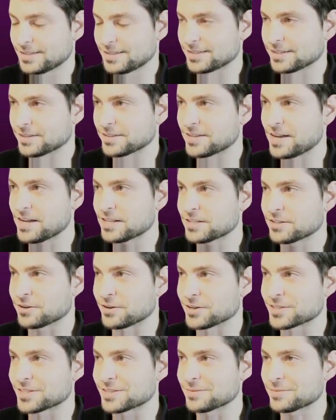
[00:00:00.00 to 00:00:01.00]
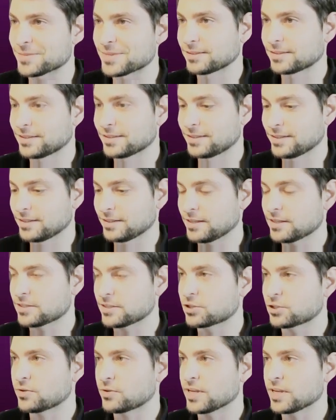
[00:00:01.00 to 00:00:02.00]
So that's awesome.
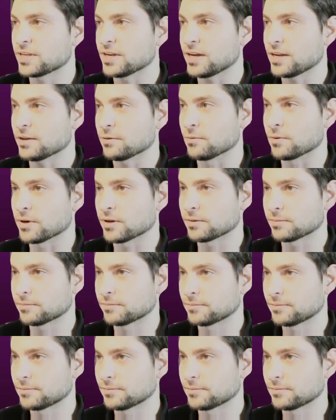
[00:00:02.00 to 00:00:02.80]
Let's try the other one.